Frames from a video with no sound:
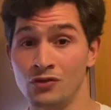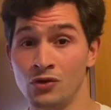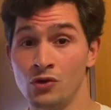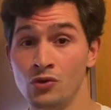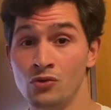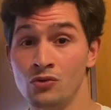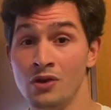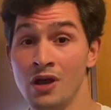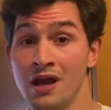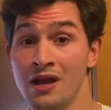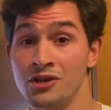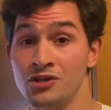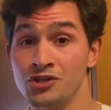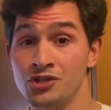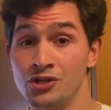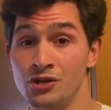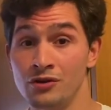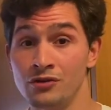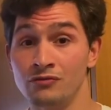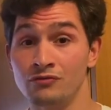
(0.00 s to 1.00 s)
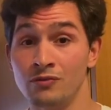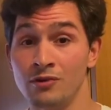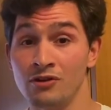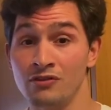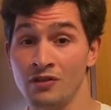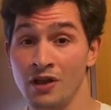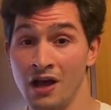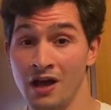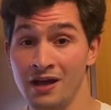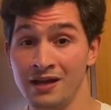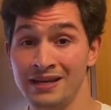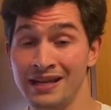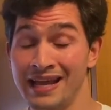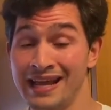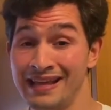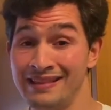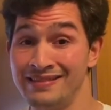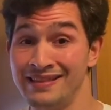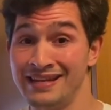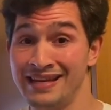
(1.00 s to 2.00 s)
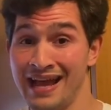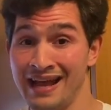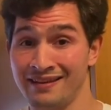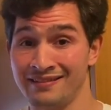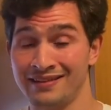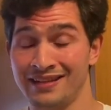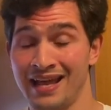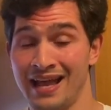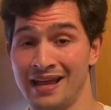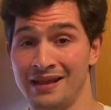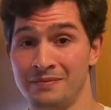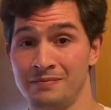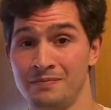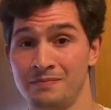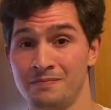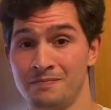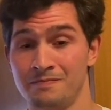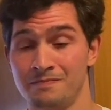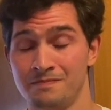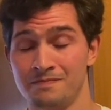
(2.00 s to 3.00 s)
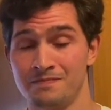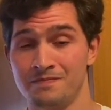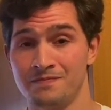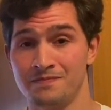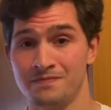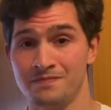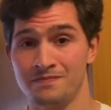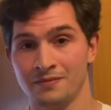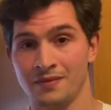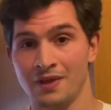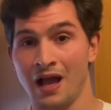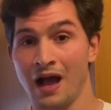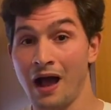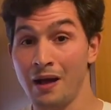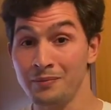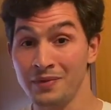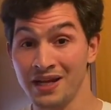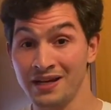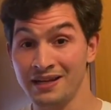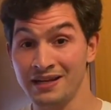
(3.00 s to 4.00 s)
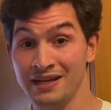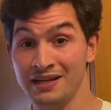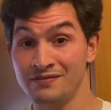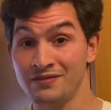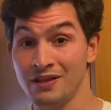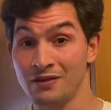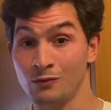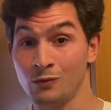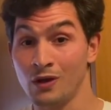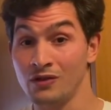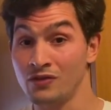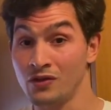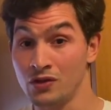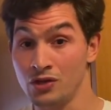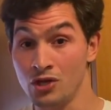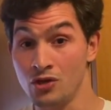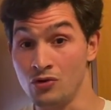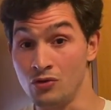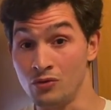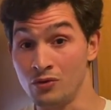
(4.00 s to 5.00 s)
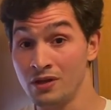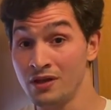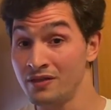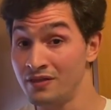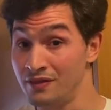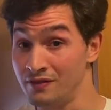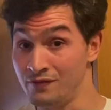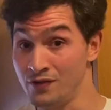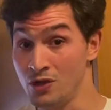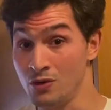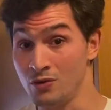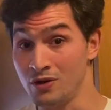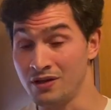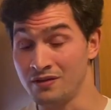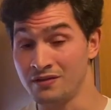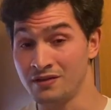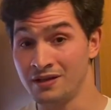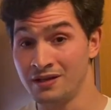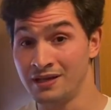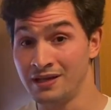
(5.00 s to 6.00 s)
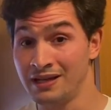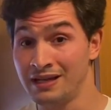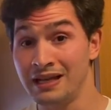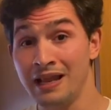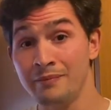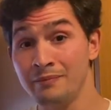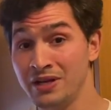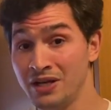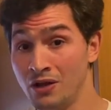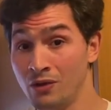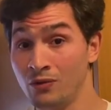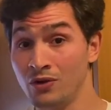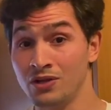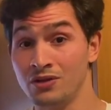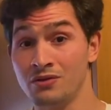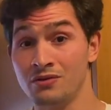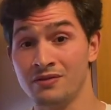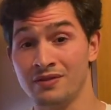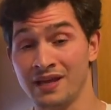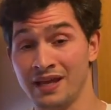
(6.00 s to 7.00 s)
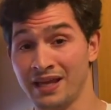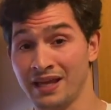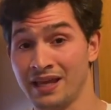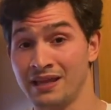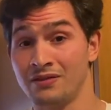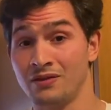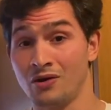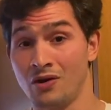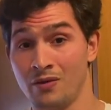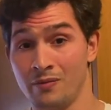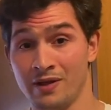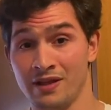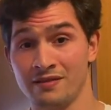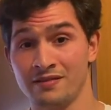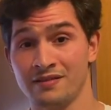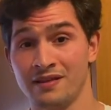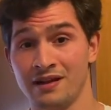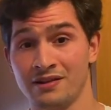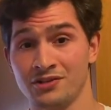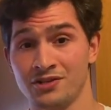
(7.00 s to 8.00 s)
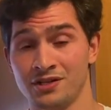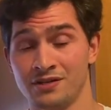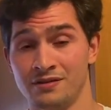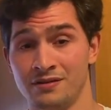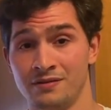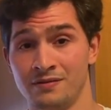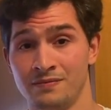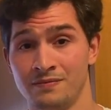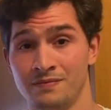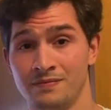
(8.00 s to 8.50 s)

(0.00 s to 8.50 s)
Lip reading: 2 should return in the next game. I'm going to leave this one to you, the viewers. Let me know what you think in the comments section.